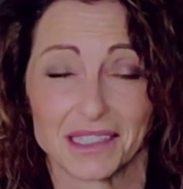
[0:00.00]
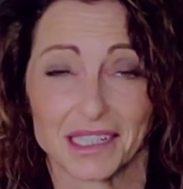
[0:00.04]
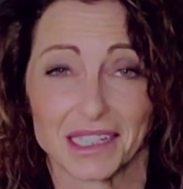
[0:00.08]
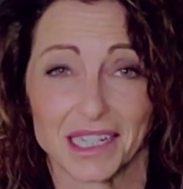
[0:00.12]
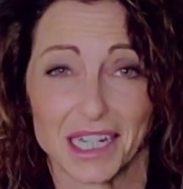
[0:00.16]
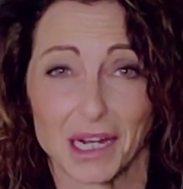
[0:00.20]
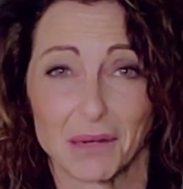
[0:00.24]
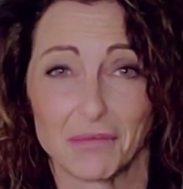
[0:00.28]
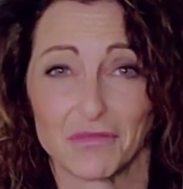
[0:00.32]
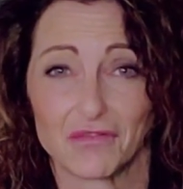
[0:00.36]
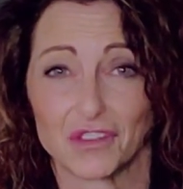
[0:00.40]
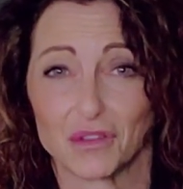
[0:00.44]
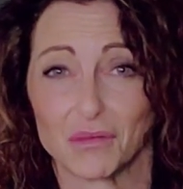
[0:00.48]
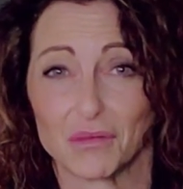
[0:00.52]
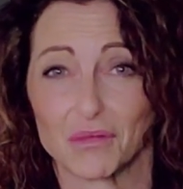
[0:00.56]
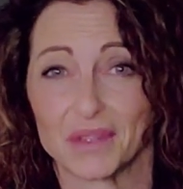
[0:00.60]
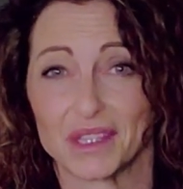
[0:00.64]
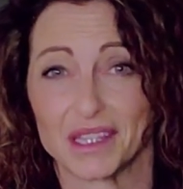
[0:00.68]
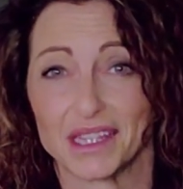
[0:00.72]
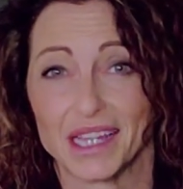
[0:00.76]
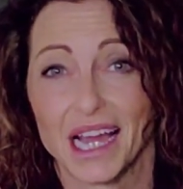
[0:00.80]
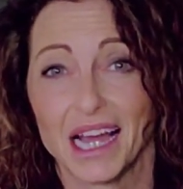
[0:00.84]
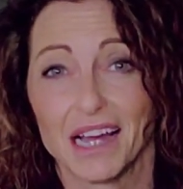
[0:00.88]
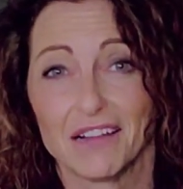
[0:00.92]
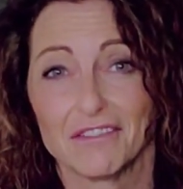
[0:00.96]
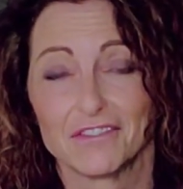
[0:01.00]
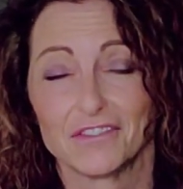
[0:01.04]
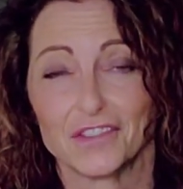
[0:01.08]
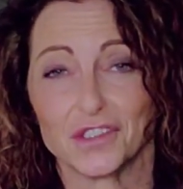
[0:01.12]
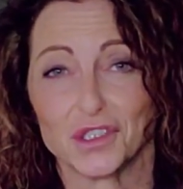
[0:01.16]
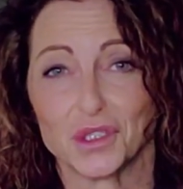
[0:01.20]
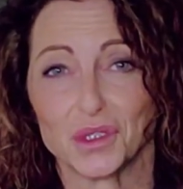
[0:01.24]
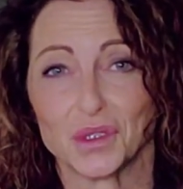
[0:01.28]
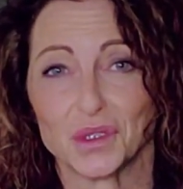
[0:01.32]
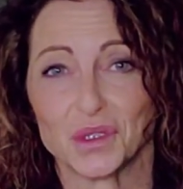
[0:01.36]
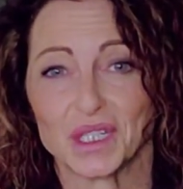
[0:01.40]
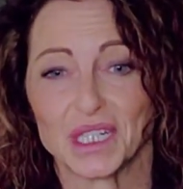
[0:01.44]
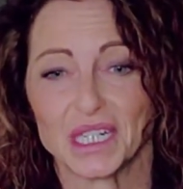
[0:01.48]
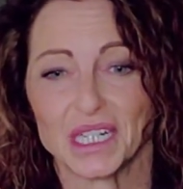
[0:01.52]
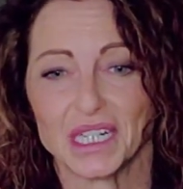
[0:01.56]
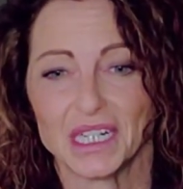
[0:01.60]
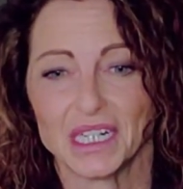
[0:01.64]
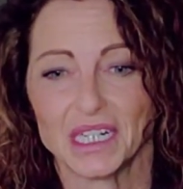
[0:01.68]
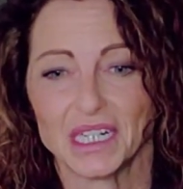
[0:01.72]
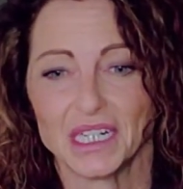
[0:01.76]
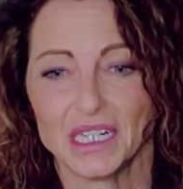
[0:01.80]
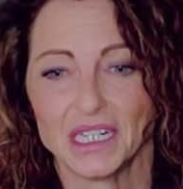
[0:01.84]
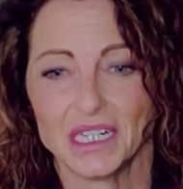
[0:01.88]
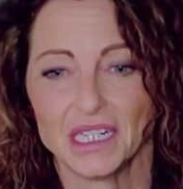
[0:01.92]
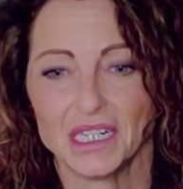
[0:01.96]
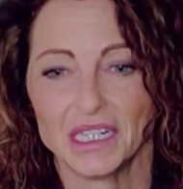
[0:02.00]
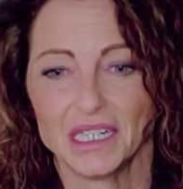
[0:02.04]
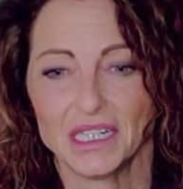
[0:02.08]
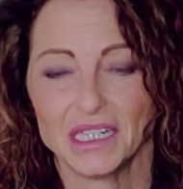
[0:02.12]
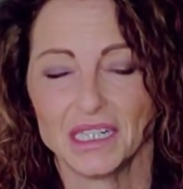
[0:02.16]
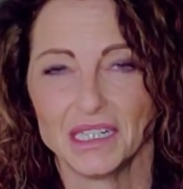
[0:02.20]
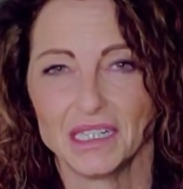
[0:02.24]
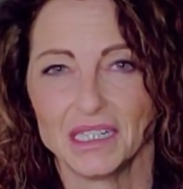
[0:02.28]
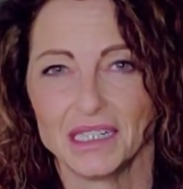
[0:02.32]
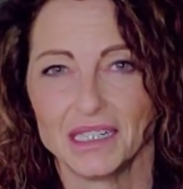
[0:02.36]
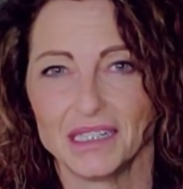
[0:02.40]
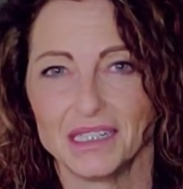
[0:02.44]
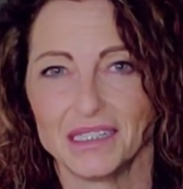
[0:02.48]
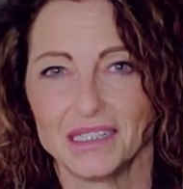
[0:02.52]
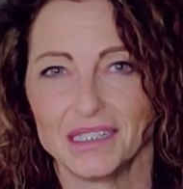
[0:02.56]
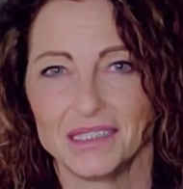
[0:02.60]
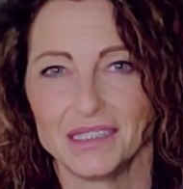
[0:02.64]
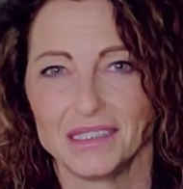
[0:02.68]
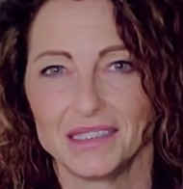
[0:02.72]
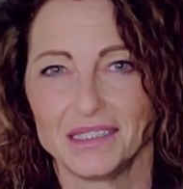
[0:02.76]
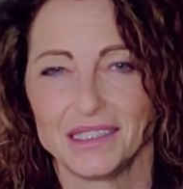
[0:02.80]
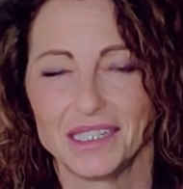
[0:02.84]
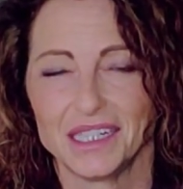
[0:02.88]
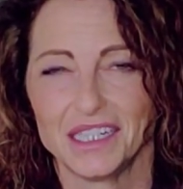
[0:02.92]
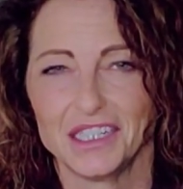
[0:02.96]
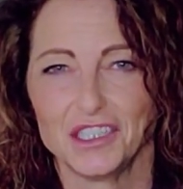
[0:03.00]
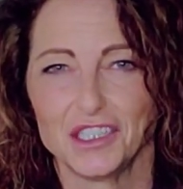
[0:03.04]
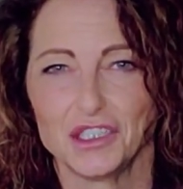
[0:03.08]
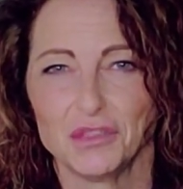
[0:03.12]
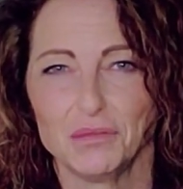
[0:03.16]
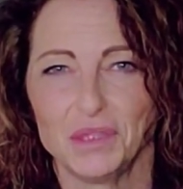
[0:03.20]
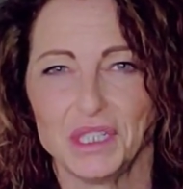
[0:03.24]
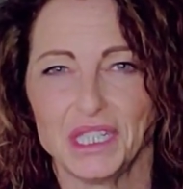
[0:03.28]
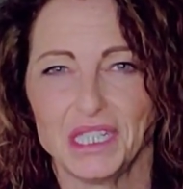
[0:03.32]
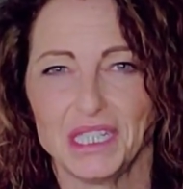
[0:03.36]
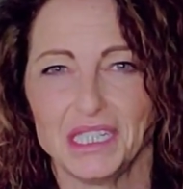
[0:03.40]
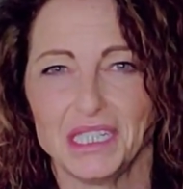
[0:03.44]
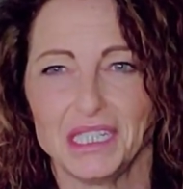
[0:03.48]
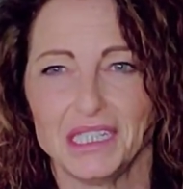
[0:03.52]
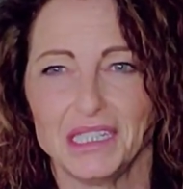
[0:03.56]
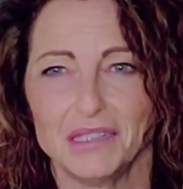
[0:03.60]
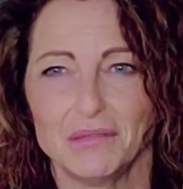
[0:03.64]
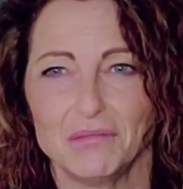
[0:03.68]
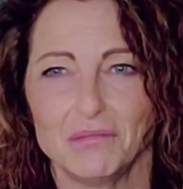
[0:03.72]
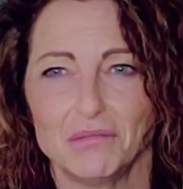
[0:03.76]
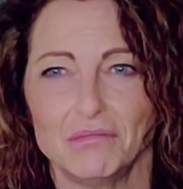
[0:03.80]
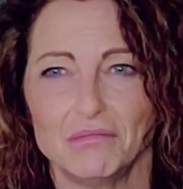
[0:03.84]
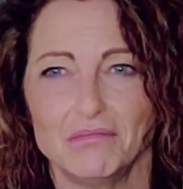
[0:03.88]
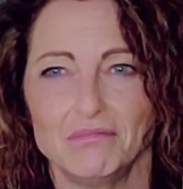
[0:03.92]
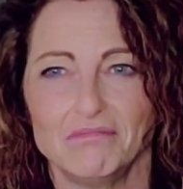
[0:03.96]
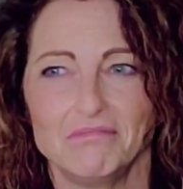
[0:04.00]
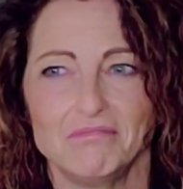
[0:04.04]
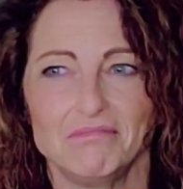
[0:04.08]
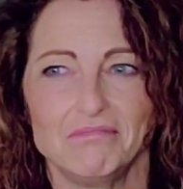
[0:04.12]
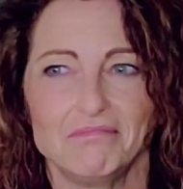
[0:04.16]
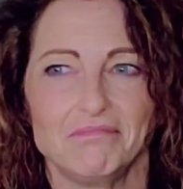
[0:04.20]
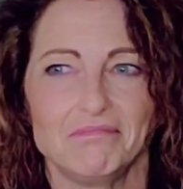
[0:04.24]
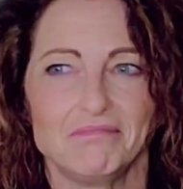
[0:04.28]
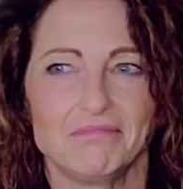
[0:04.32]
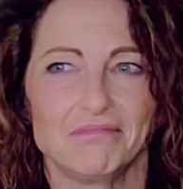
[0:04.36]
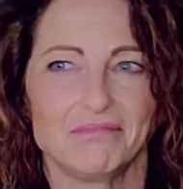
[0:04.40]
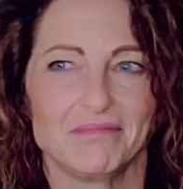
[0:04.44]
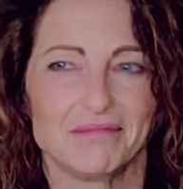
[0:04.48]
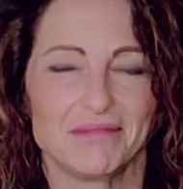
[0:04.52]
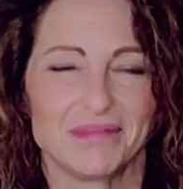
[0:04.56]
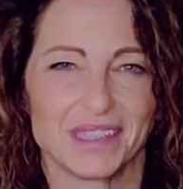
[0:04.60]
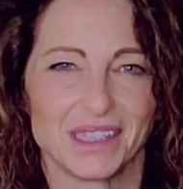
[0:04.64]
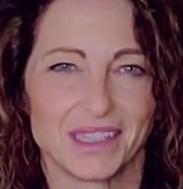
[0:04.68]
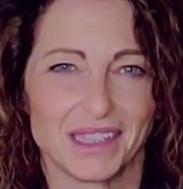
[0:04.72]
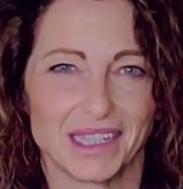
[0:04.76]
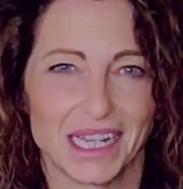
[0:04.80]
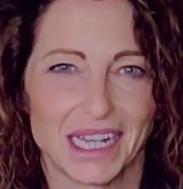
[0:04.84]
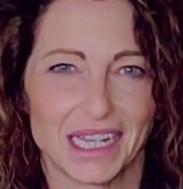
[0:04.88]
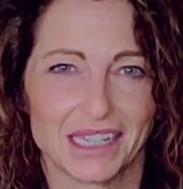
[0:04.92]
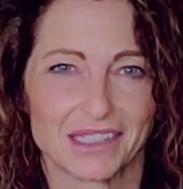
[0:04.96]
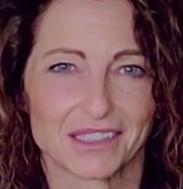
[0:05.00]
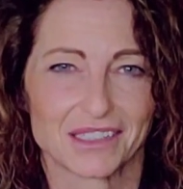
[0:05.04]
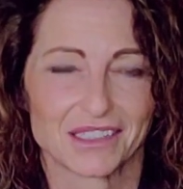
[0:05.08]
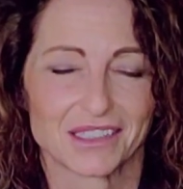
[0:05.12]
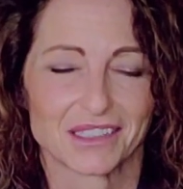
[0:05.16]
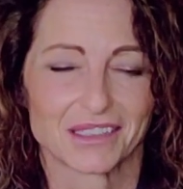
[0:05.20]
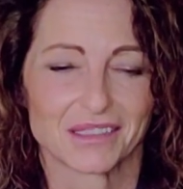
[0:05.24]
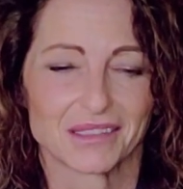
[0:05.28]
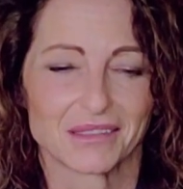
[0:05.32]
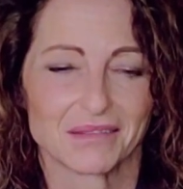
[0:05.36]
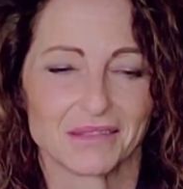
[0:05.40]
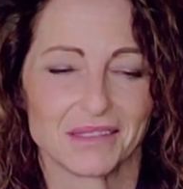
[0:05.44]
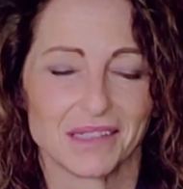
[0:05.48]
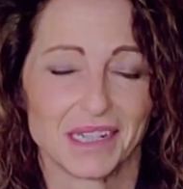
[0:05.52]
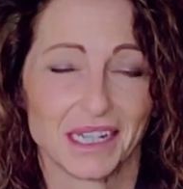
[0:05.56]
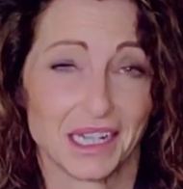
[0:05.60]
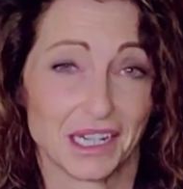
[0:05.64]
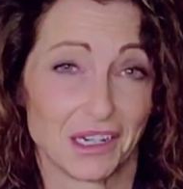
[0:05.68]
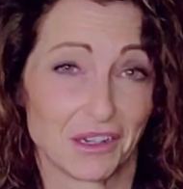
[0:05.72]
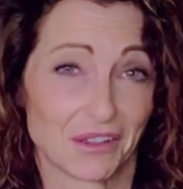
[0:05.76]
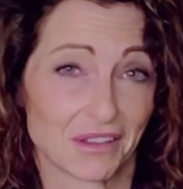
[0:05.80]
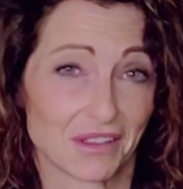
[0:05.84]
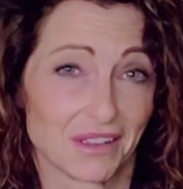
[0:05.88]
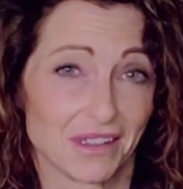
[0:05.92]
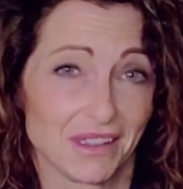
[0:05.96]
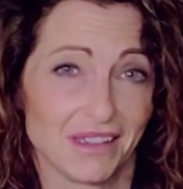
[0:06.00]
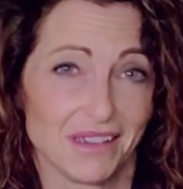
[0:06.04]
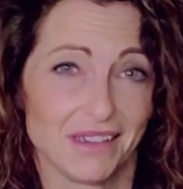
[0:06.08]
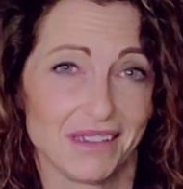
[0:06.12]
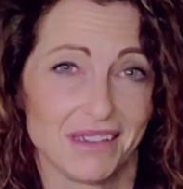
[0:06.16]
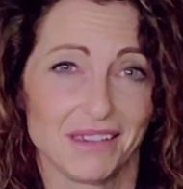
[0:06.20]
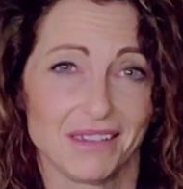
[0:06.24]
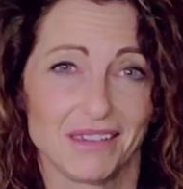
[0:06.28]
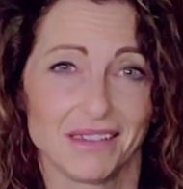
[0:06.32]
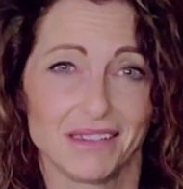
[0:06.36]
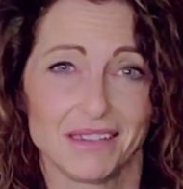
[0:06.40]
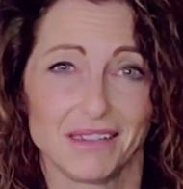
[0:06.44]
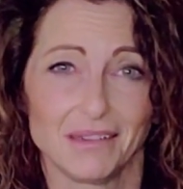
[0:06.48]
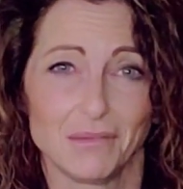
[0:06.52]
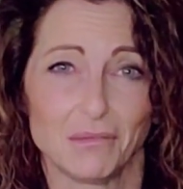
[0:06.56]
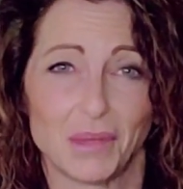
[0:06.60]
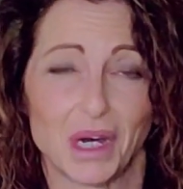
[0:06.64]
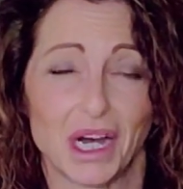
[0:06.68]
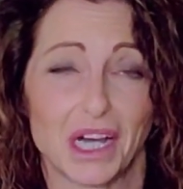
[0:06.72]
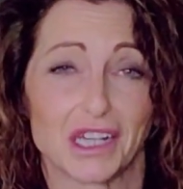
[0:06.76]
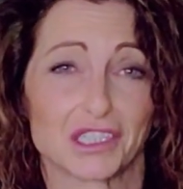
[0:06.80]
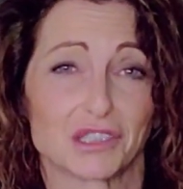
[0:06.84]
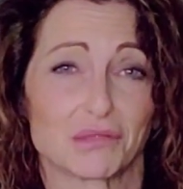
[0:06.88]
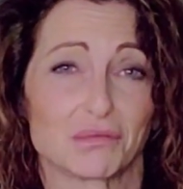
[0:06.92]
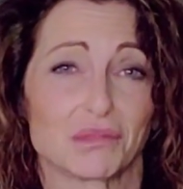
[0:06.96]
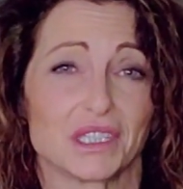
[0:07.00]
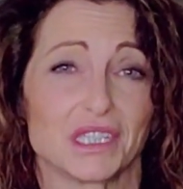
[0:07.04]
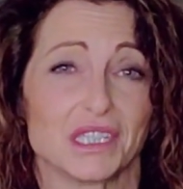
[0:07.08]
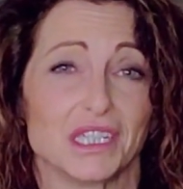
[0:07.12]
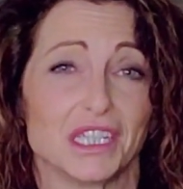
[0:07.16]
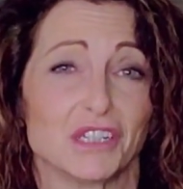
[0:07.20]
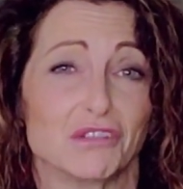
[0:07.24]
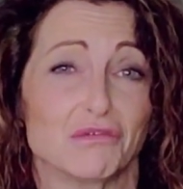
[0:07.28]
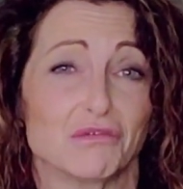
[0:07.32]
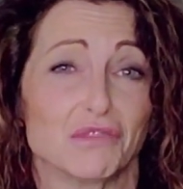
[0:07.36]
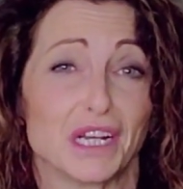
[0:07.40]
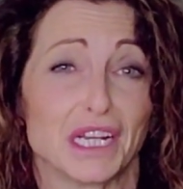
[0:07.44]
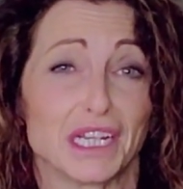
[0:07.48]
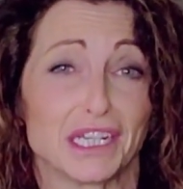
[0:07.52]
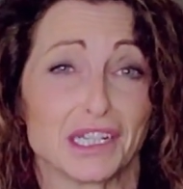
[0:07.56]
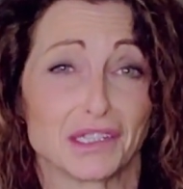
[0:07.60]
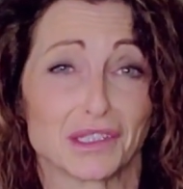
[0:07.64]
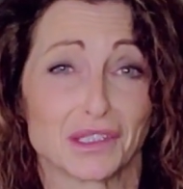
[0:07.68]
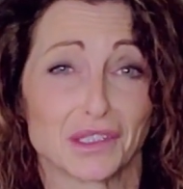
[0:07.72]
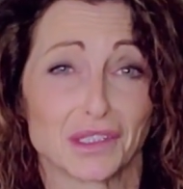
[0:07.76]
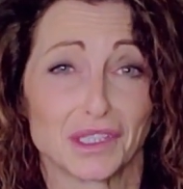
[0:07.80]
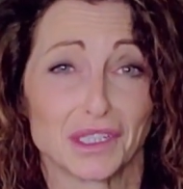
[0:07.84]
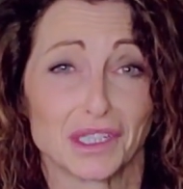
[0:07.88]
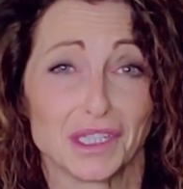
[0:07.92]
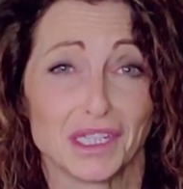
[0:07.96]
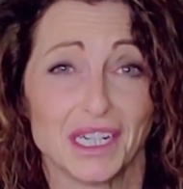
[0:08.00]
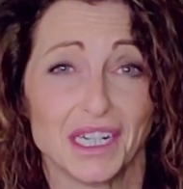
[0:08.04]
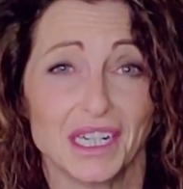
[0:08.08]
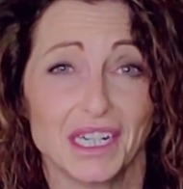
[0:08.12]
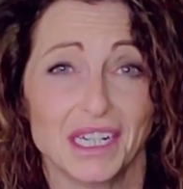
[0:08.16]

that come from that food tend to be less healthy, possibly irregular,